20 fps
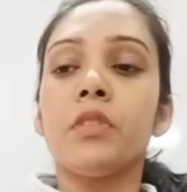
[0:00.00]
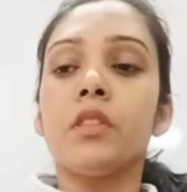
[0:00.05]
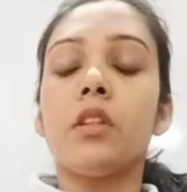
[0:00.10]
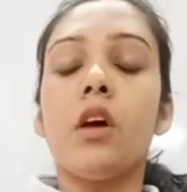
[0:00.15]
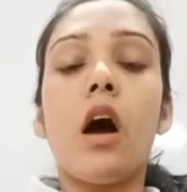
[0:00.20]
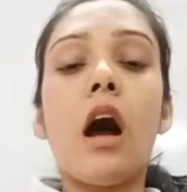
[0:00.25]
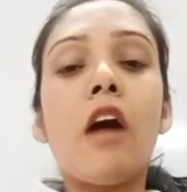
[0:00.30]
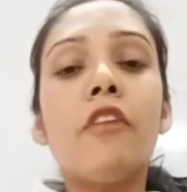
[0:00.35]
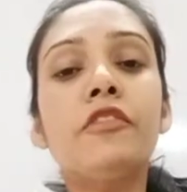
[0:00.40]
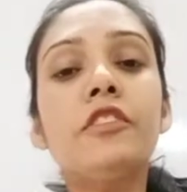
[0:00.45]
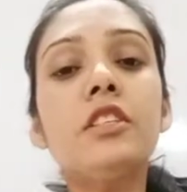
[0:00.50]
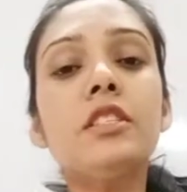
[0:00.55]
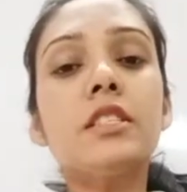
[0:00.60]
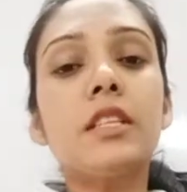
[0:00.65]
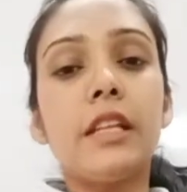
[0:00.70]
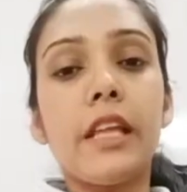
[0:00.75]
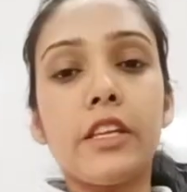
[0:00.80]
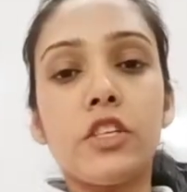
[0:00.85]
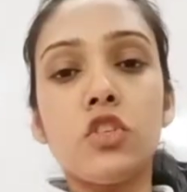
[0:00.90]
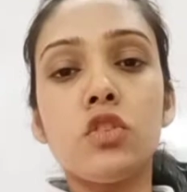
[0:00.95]
Now, after
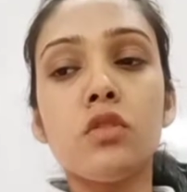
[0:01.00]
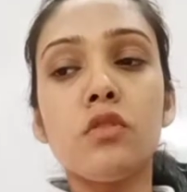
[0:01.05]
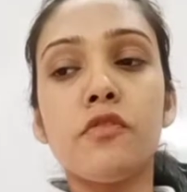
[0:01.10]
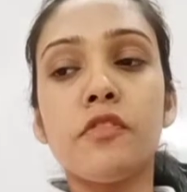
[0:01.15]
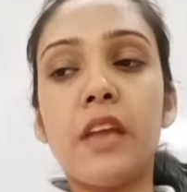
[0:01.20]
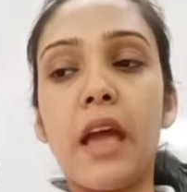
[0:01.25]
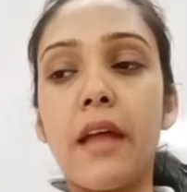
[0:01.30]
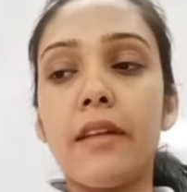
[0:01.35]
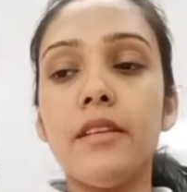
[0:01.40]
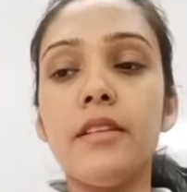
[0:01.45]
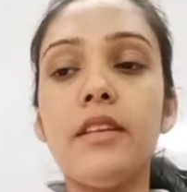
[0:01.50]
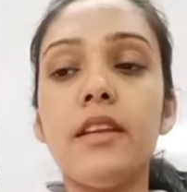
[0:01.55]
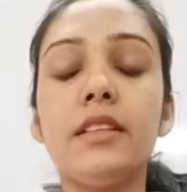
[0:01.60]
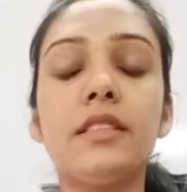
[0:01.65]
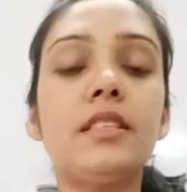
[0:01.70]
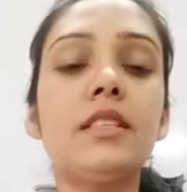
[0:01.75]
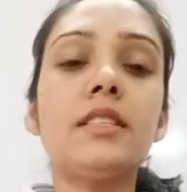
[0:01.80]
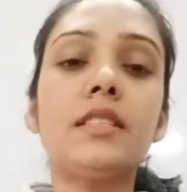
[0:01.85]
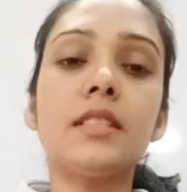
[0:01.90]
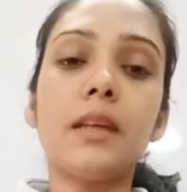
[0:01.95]
selection of
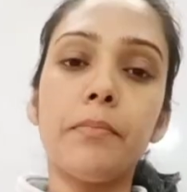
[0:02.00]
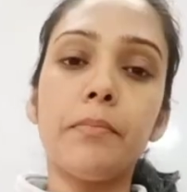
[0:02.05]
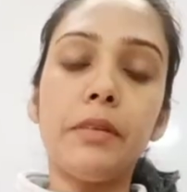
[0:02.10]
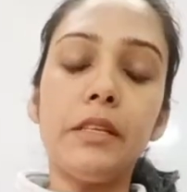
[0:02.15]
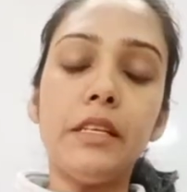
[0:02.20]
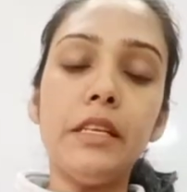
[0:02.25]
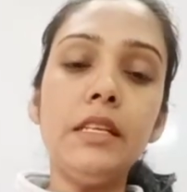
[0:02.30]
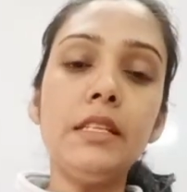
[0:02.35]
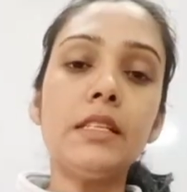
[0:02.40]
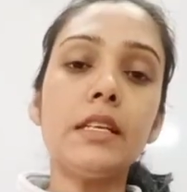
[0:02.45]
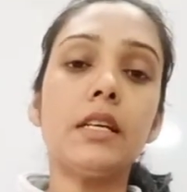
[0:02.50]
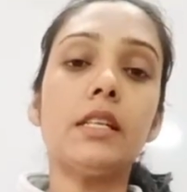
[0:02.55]
candidates is complete,